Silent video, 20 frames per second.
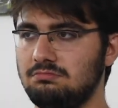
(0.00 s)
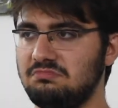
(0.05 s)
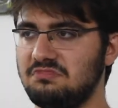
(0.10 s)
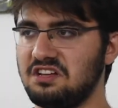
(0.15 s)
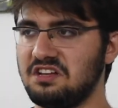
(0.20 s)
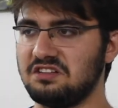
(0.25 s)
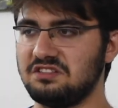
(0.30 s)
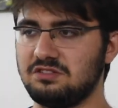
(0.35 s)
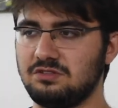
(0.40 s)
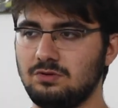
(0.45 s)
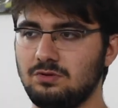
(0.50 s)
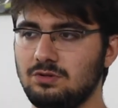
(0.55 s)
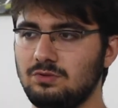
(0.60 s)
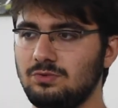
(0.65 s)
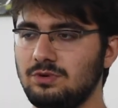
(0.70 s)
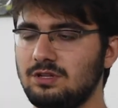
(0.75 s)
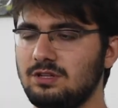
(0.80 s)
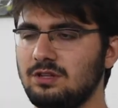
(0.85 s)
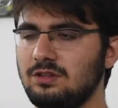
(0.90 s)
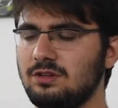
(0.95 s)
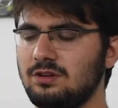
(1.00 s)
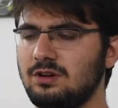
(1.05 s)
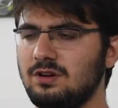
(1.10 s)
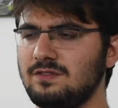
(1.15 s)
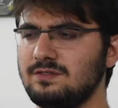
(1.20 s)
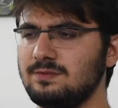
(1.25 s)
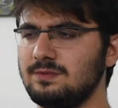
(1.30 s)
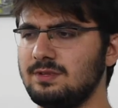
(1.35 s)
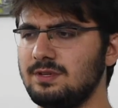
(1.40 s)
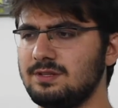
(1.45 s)
That's the only way that the
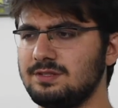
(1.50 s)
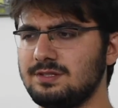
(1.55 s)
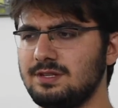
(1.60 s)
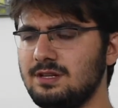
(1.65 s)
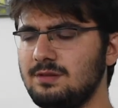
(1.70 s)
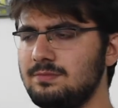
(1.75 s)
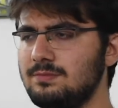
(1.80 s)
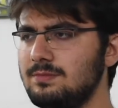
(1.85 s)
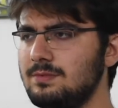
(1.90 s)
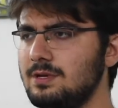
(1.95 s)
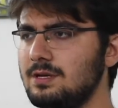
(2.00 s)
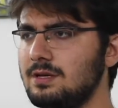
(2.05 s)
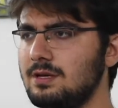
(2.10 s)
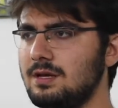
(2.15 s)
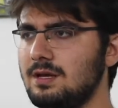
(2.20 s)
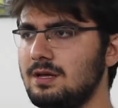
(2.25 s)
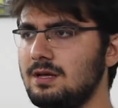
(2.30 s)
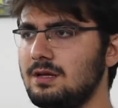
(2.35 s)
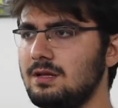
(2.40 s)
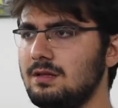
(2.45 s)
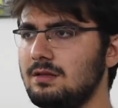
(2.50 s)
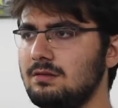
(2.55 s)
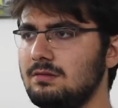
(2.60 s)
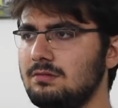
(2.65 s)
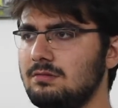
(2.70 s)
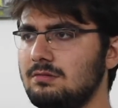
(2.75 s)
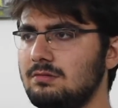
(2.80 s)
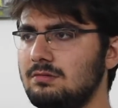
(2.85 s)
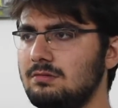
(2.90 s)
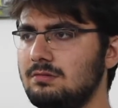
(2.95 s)
government has helped me. And
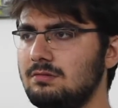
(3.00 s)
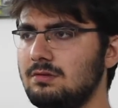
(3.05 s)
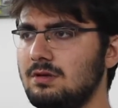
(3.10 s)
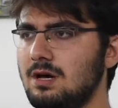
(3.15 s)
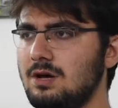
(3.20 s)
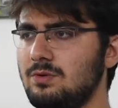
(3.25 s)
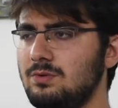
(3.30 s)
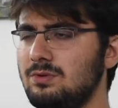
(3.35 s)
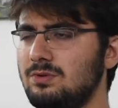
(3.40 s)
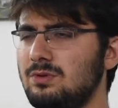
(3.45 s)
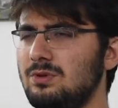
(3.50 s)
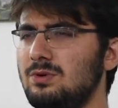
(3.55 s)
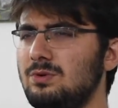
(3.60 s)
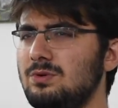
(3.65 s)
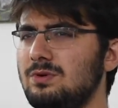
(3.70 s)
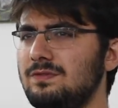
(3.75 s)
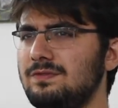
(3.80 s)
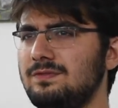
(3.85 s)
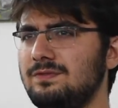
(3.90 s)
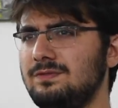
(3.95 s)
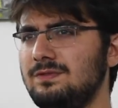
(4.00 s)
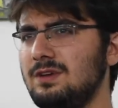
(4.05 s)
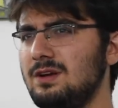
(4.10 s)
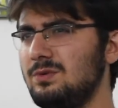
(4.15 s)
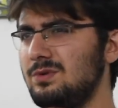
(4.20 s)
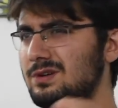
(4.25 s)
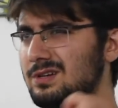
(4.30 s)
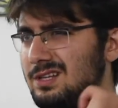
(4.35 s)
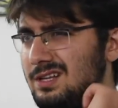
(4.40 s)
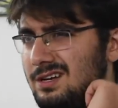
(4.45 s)
I don't know if there
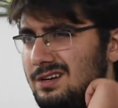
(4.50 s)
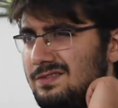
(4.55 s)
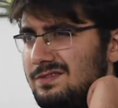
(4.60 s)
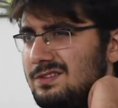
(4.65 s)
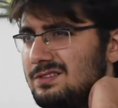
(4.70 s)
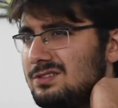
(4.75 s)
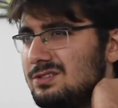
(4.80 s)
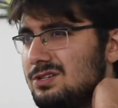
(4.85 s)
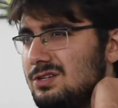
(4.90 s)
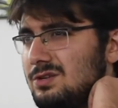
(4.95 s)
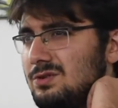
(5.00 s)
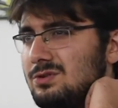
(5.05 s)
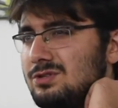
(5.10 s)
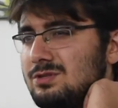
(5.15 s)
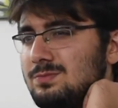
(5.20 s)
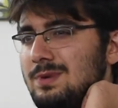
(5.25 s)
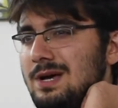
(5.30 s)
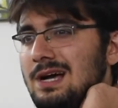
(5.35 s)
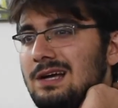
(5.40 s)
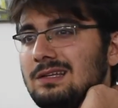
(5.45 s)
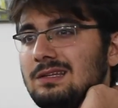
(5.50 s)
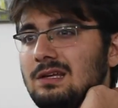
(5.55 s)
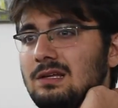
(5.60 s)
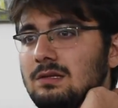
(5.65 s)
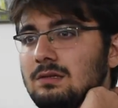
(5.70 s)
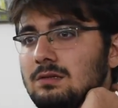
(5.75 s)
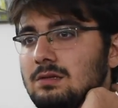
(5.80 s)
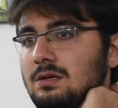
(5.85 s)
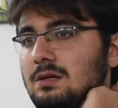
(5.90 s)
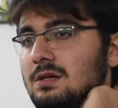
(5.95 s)
were a lot of NGOs back then
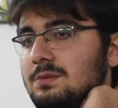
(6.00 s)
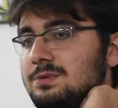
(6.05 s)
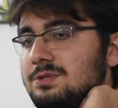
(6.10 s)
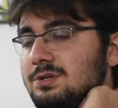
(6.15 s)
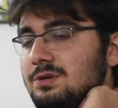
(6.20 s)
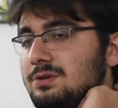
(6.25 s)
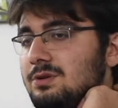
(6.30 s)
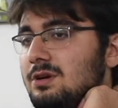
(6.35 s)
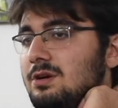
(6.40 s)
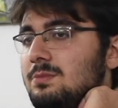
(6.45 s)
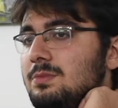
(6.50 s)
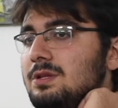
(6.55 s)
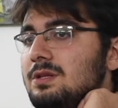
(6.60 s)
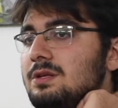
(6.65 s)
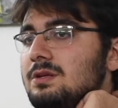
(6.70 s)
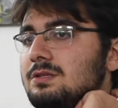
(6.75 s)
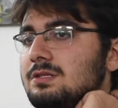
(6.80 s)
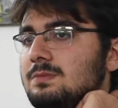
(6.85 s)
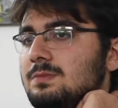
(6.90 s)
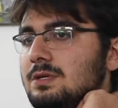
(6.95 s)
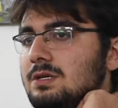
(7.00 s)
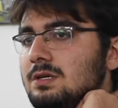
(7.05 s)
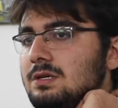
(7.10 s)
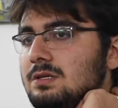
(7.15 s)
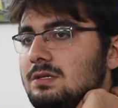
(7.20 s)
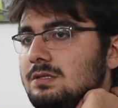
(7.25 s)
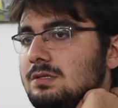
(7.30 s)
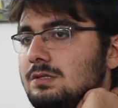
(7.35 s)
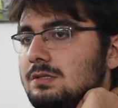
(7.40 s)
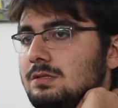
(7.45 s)
to help Syrian Armenians,
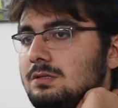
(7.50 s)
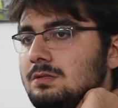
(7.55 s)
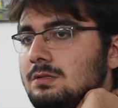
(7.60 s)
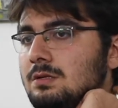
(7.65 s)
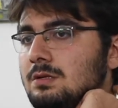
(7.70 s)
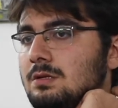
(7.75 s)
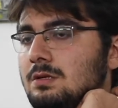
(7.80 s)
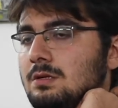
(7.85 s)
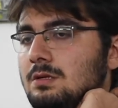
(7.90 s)
because